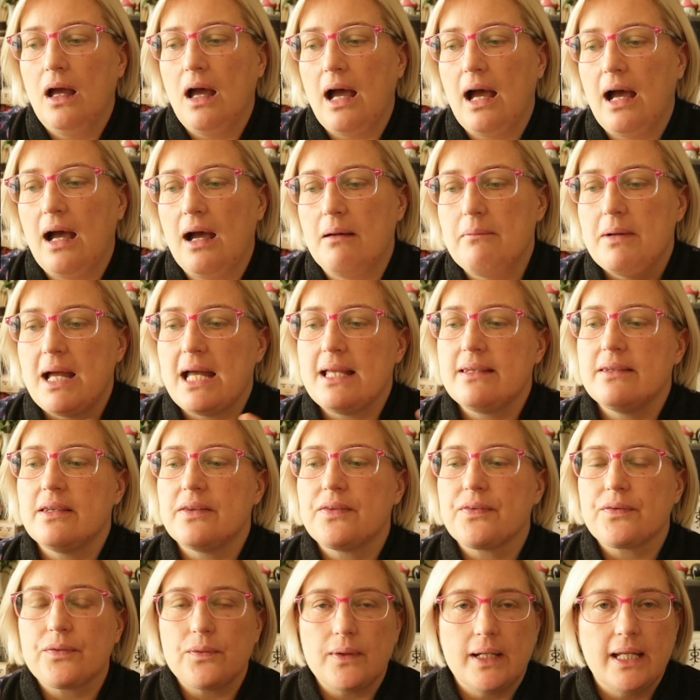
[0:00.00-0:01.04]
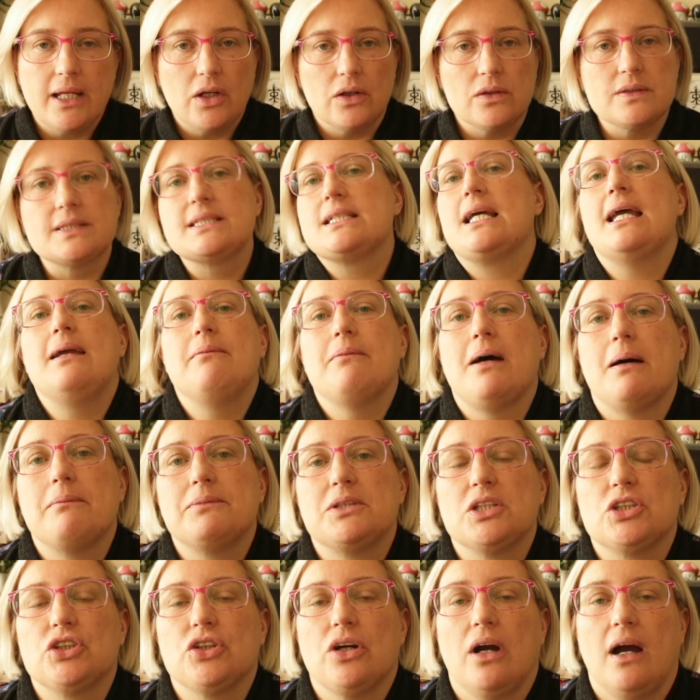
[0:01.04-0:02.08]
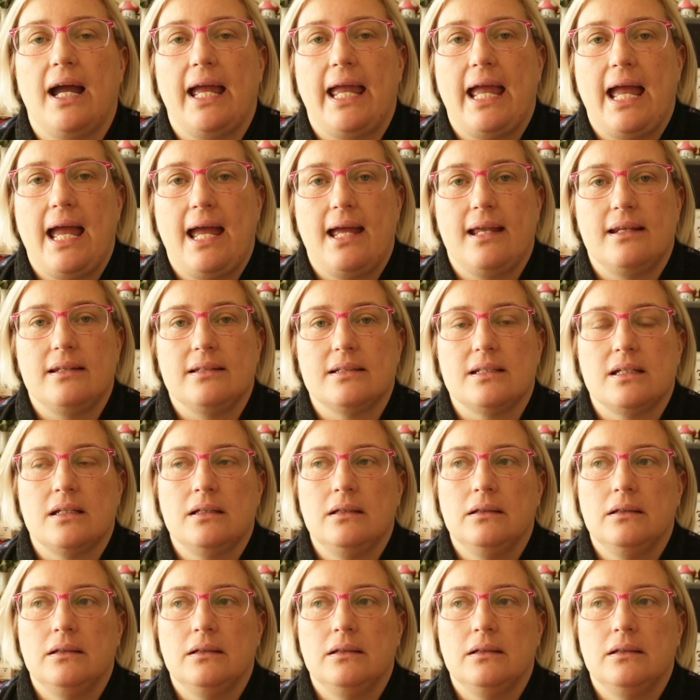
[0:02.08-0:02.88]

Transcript: Um, and the three girls team up to try and